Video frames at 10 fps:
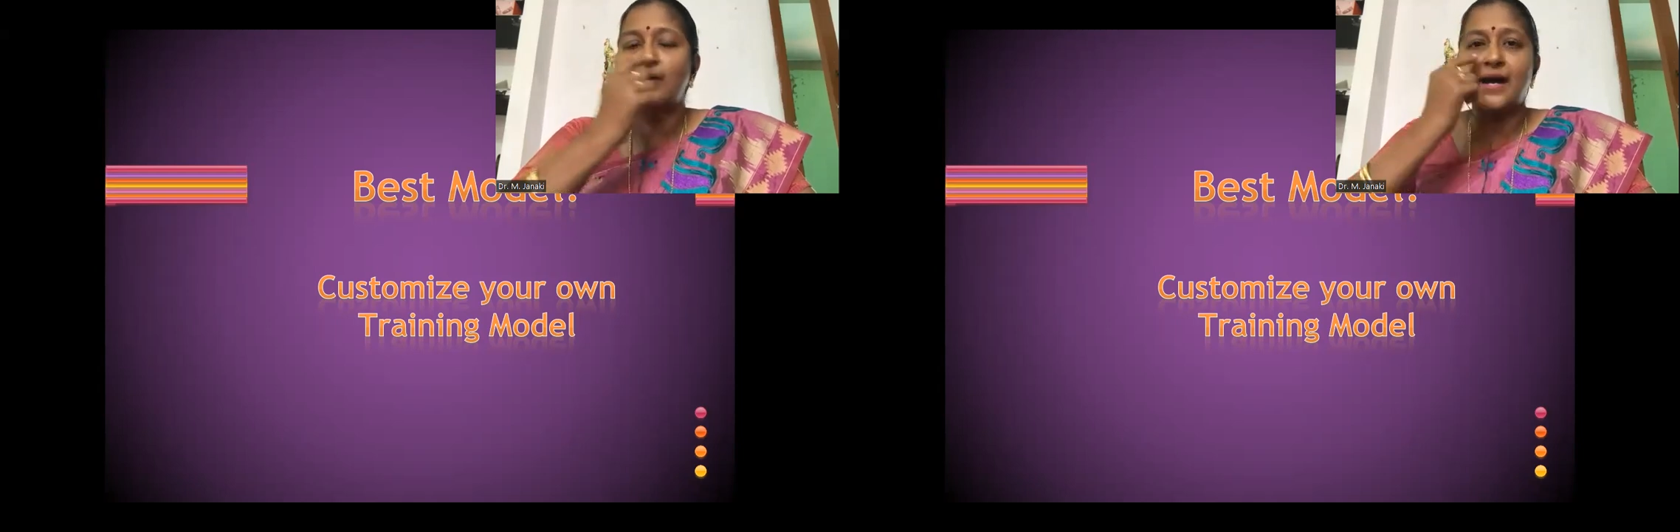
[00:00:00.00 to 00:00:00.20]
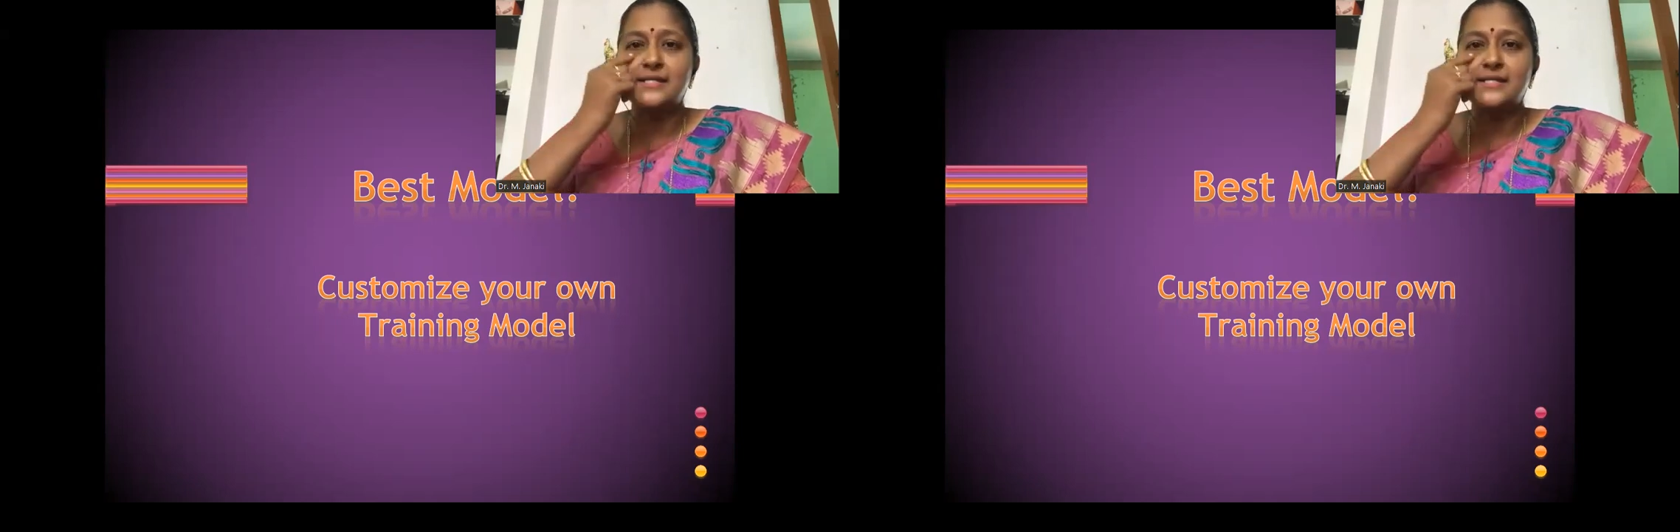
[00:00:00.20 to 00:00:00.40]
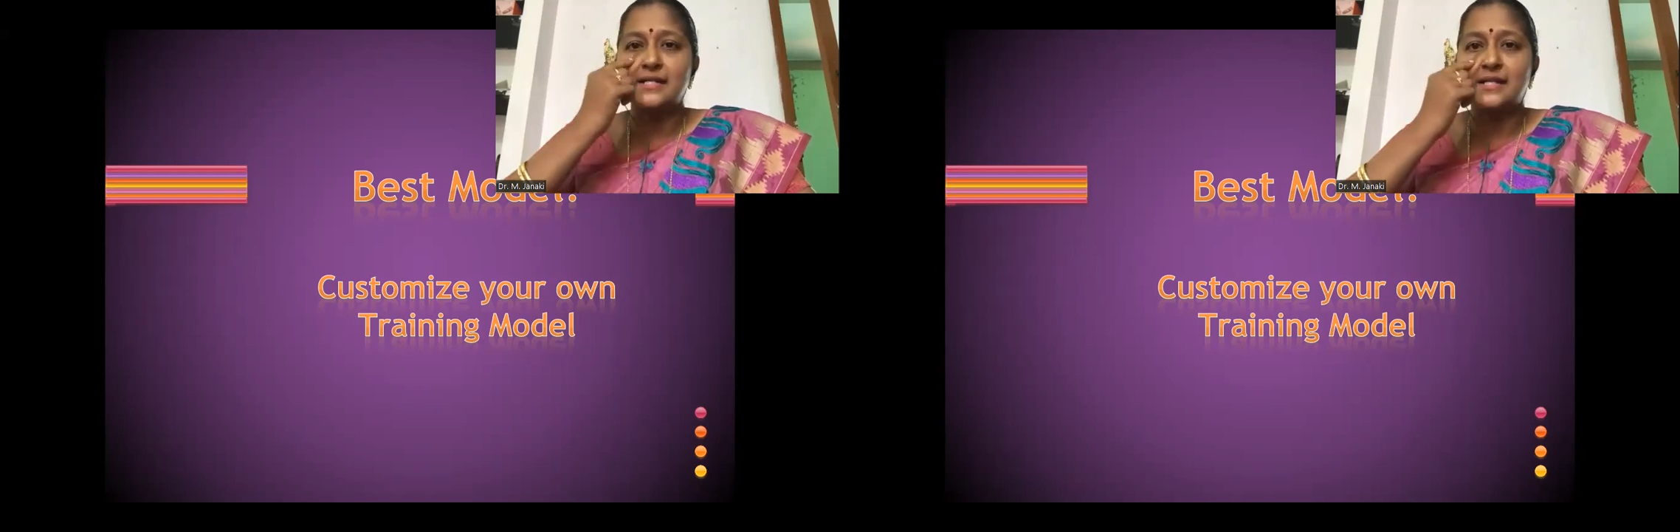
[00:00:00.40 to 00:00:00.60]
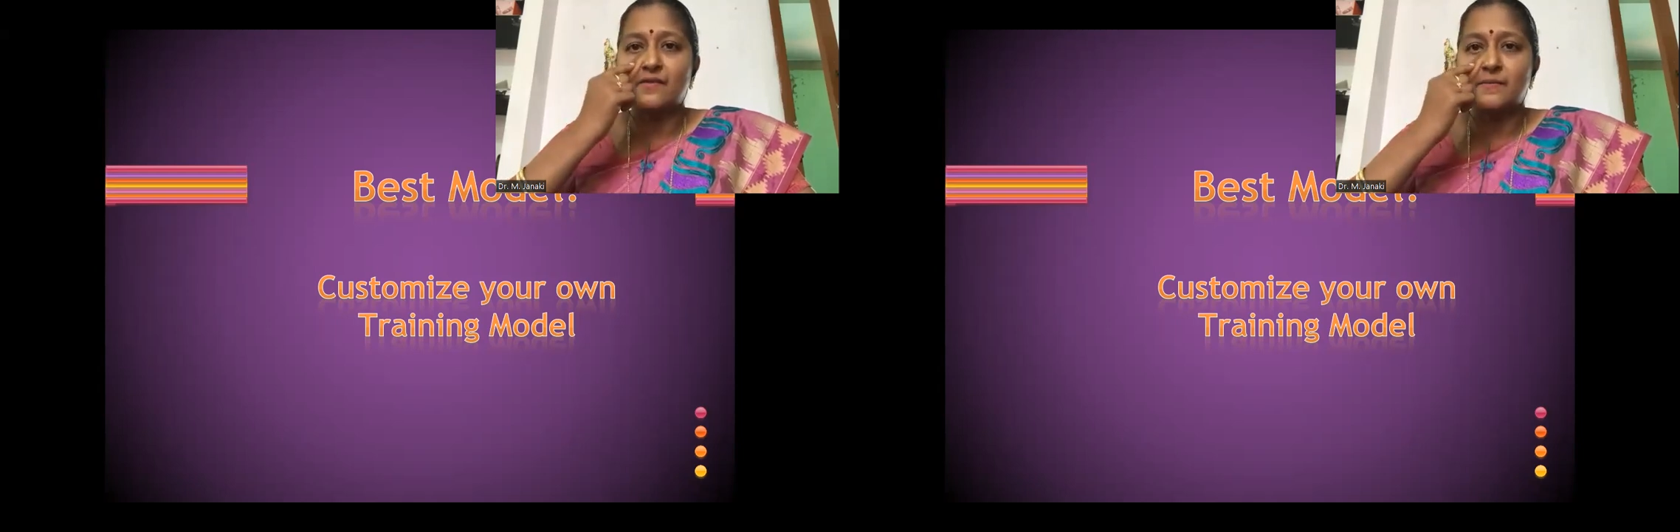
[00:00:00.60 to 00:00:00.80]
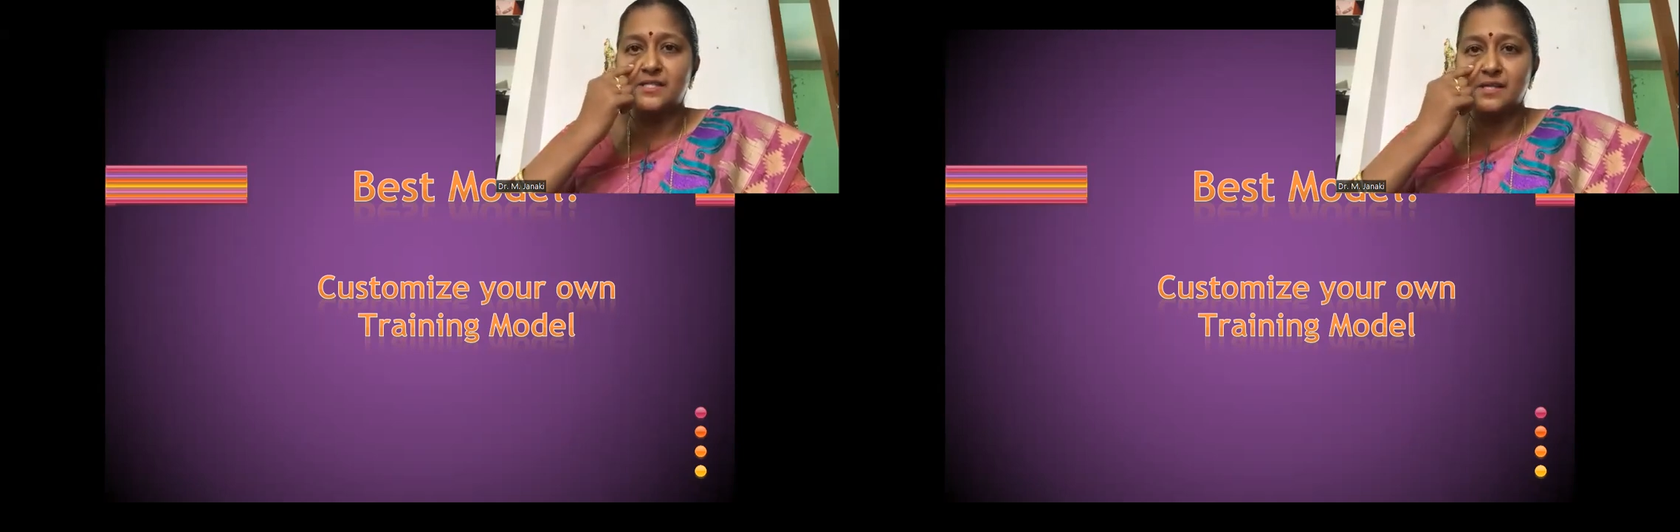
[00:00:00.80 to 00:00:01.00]
eyes and they
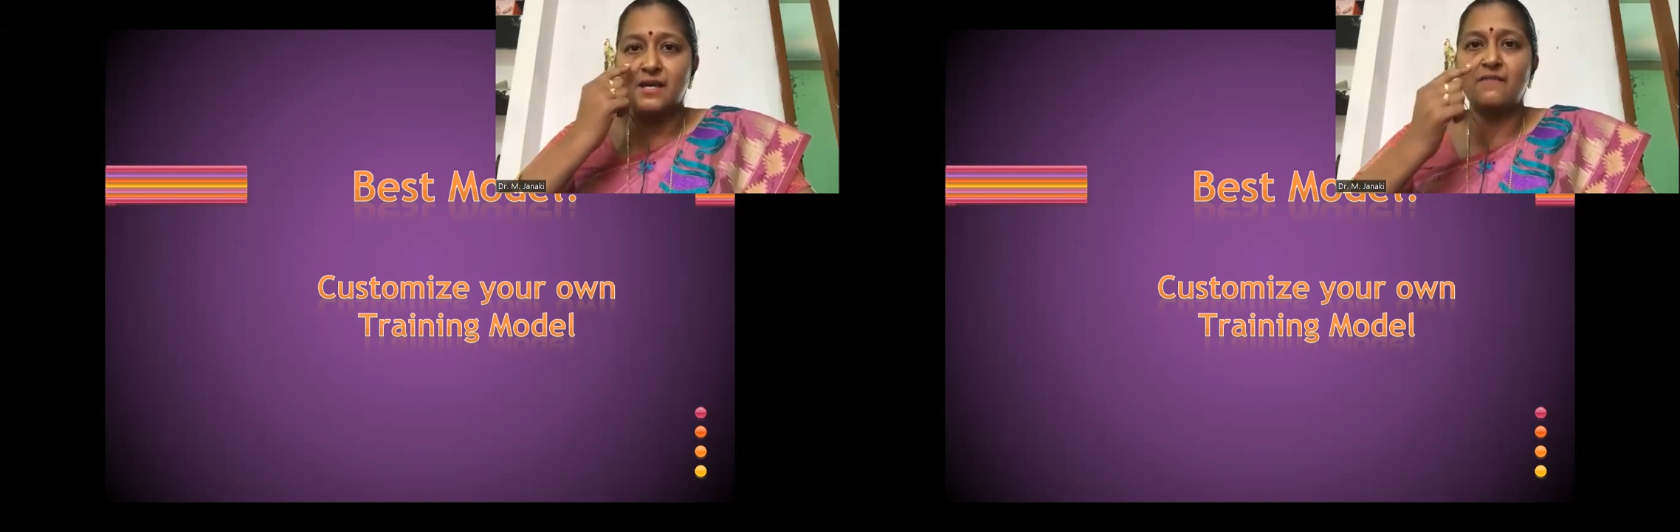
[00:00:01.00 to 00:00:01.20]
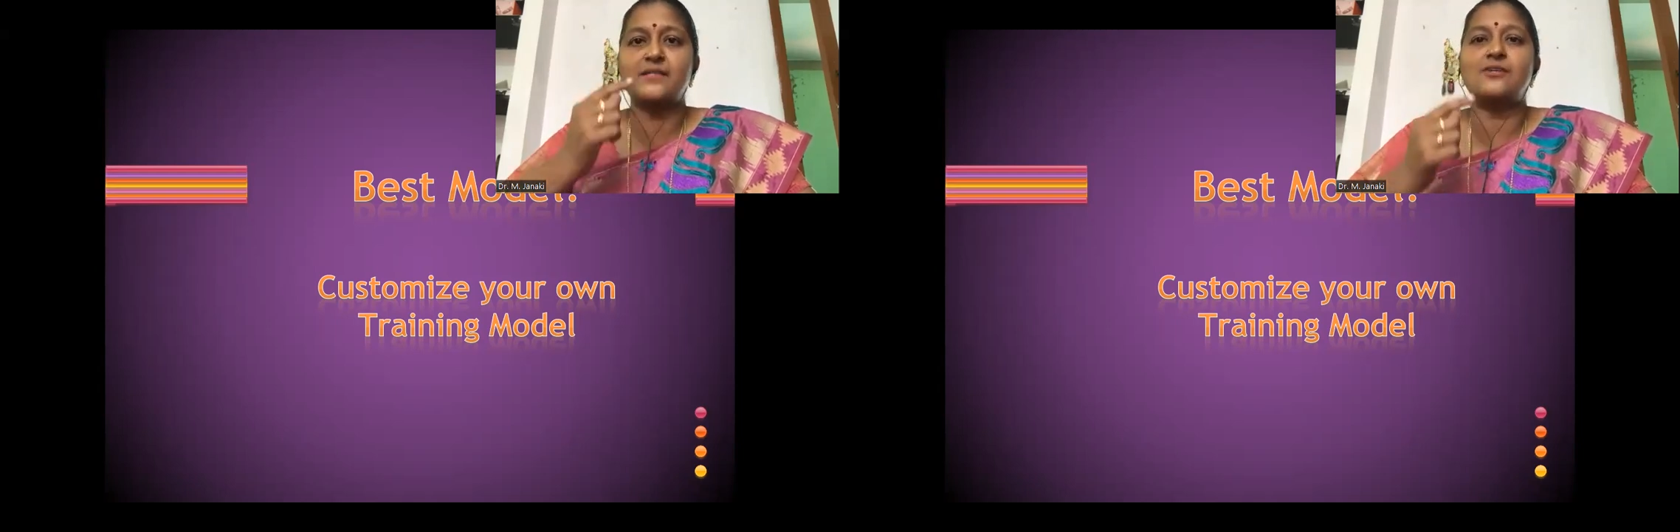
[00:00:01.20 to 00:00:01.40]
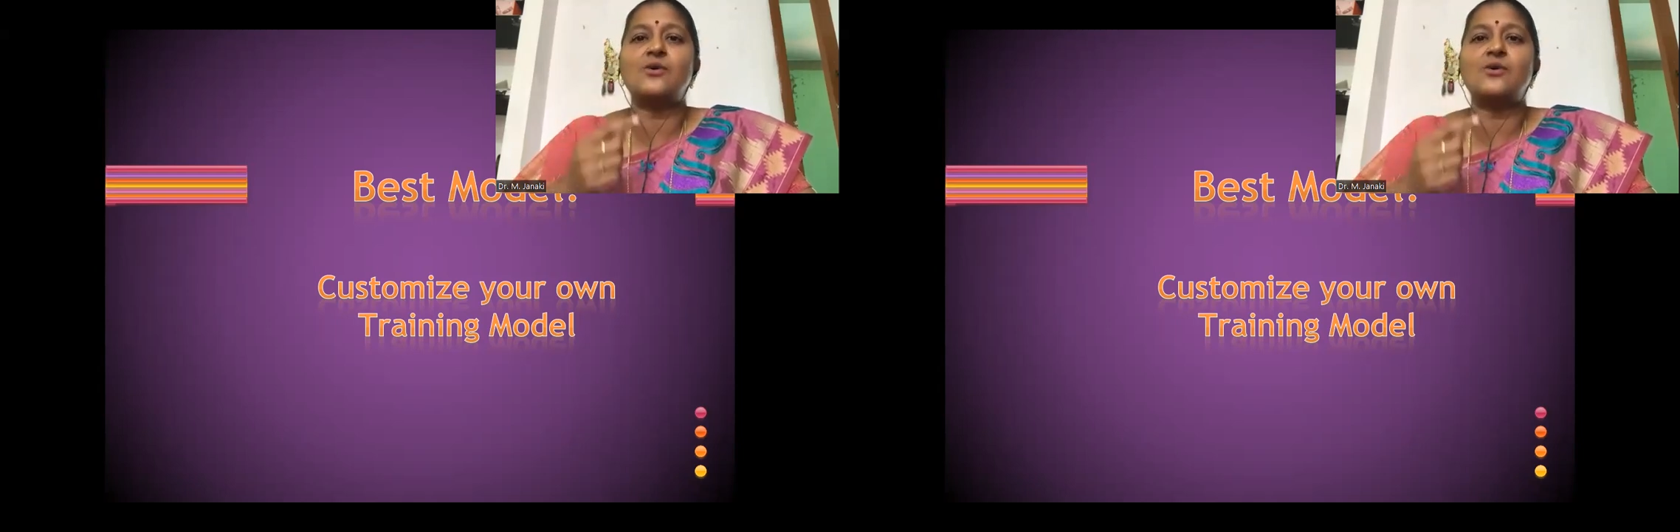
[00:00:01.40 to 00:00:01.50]
will be seeing whether